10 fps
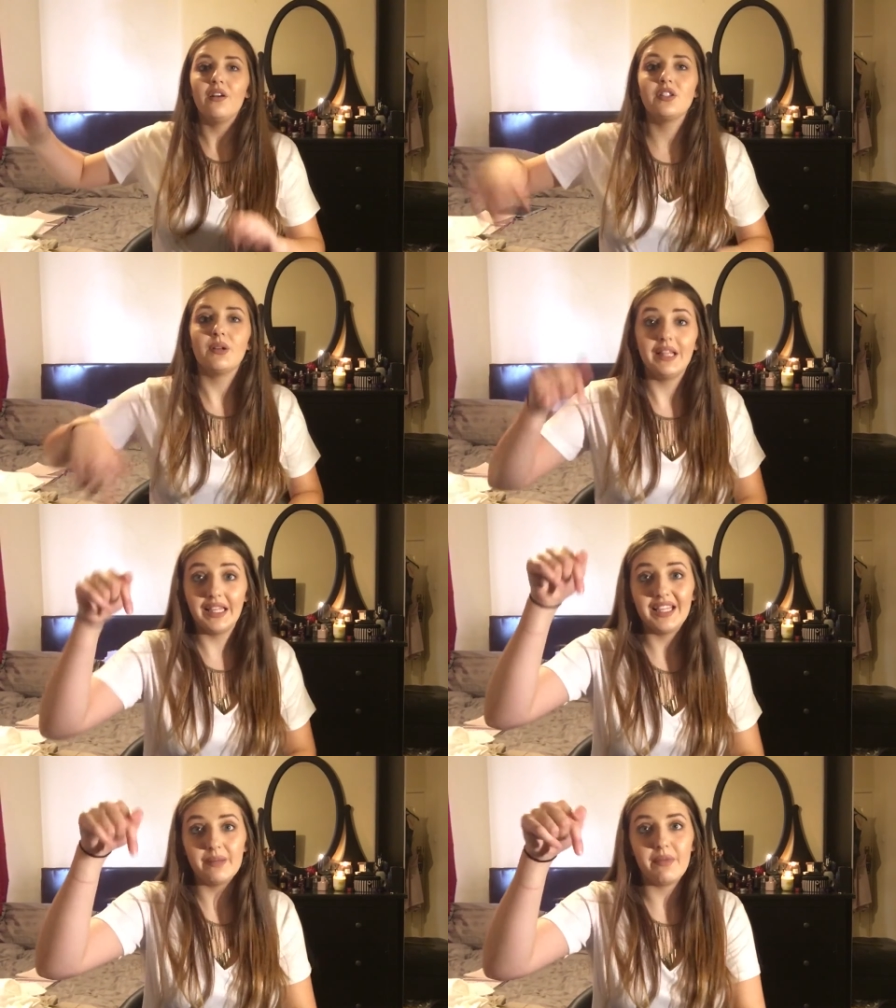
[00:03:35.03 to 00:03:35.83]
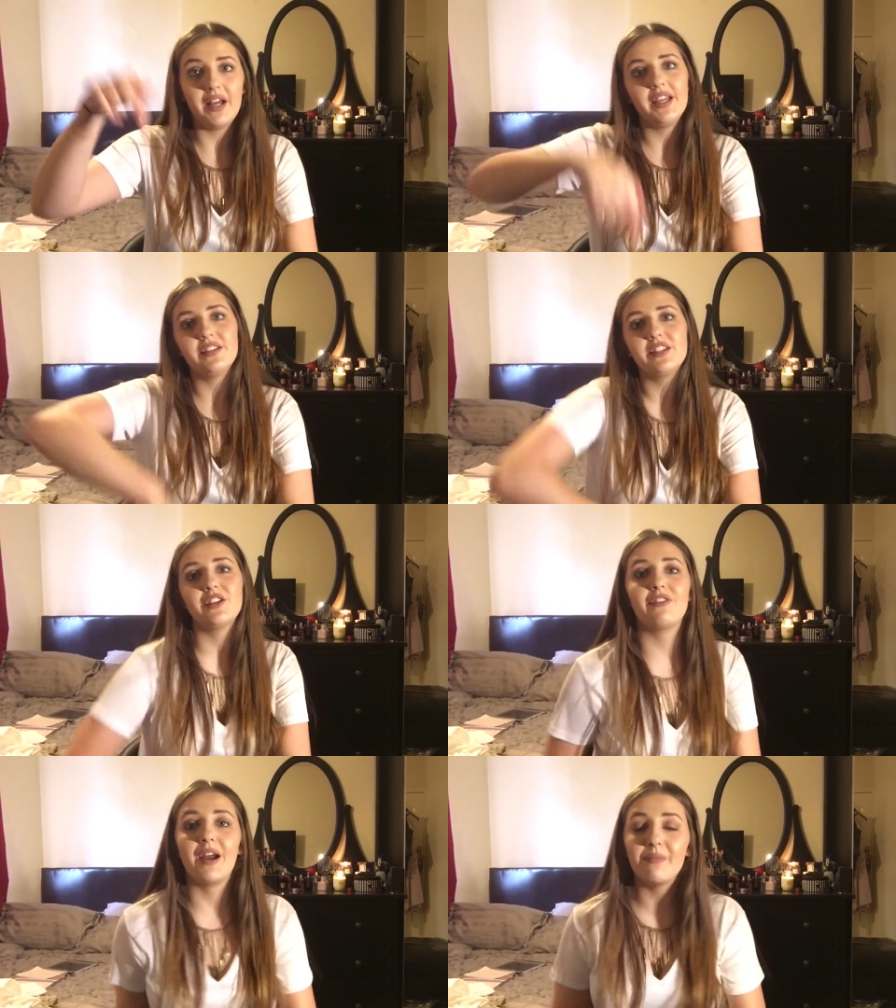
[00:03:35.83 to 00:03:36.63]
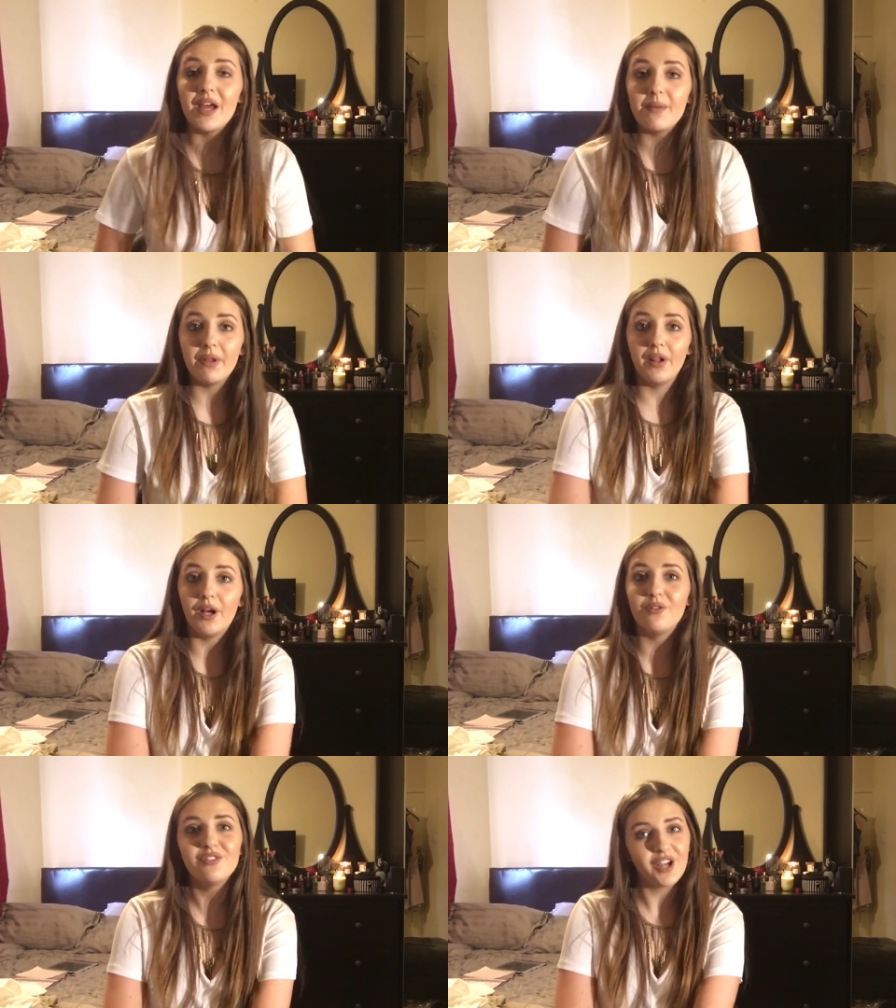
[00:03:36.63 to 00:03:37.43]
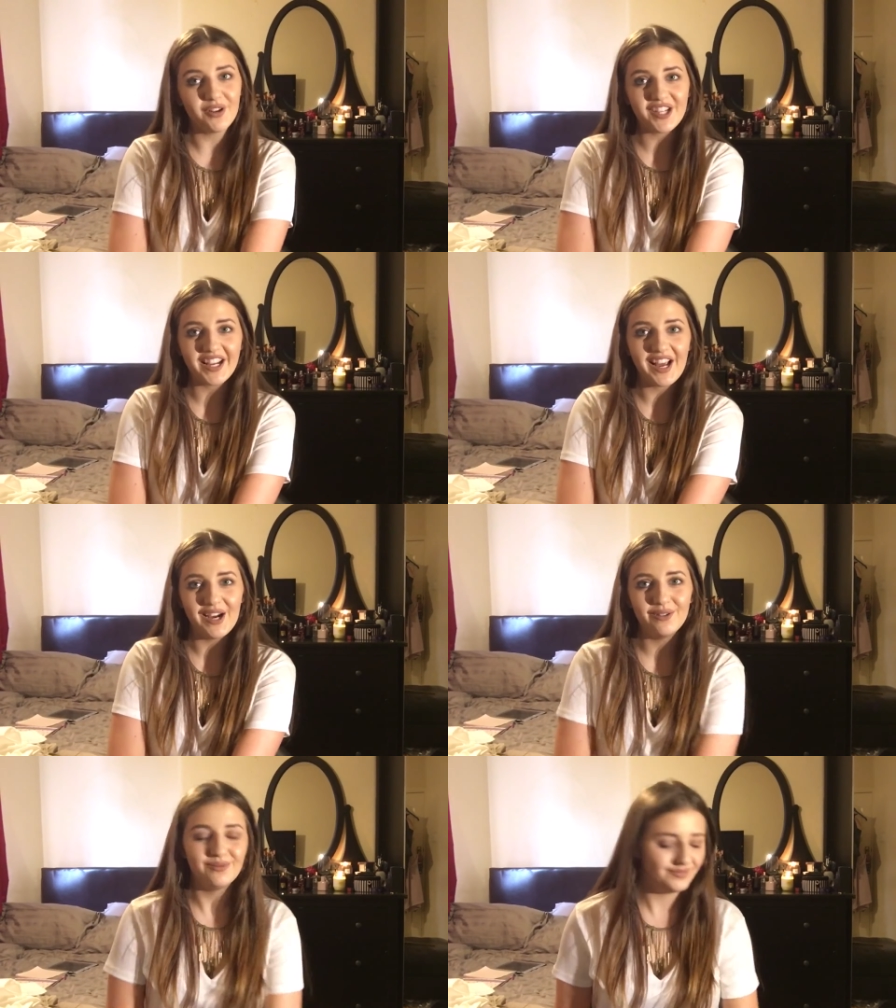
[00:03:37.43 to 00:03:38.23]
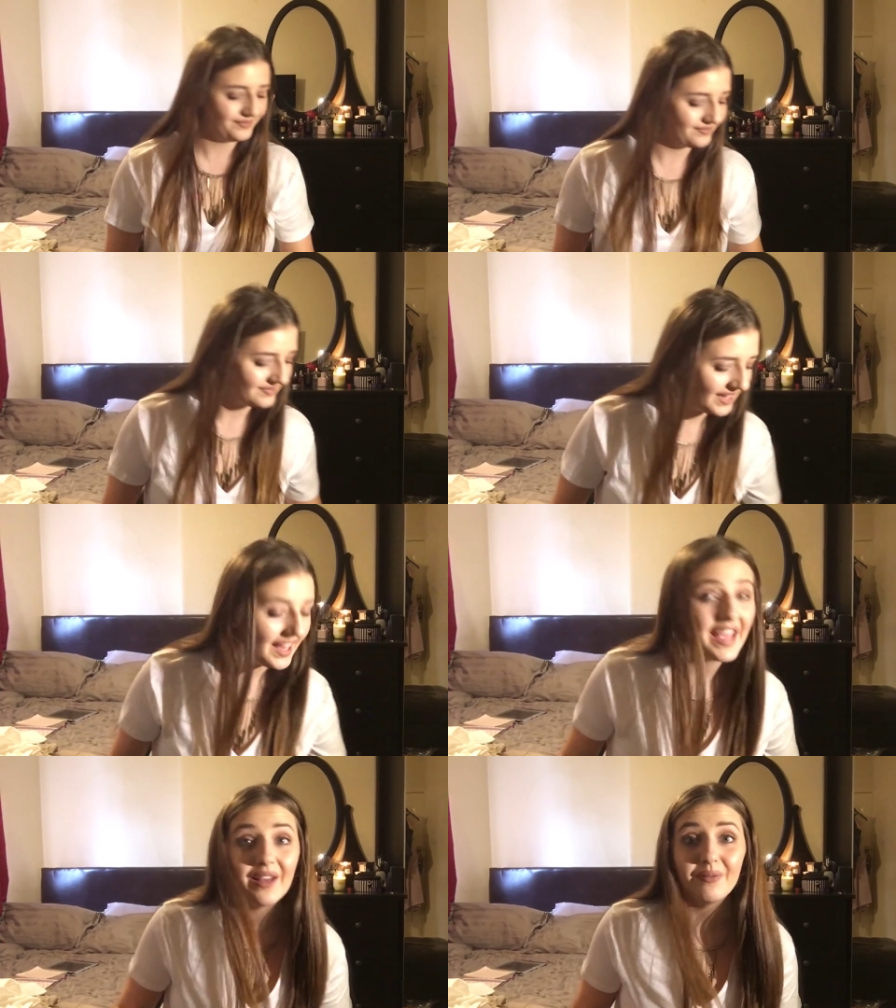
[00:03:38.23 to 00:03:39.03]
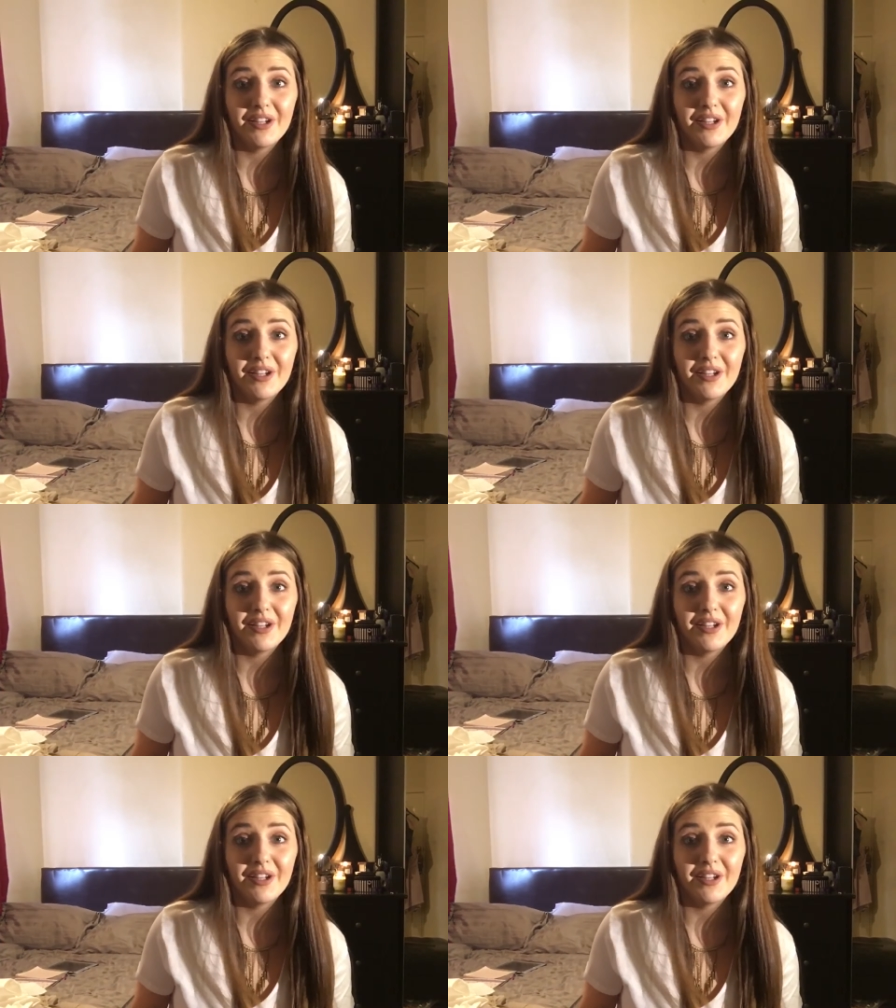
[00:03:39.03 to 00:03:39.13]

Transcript: Also, I'll link my Instagram below. Go check it out. It'll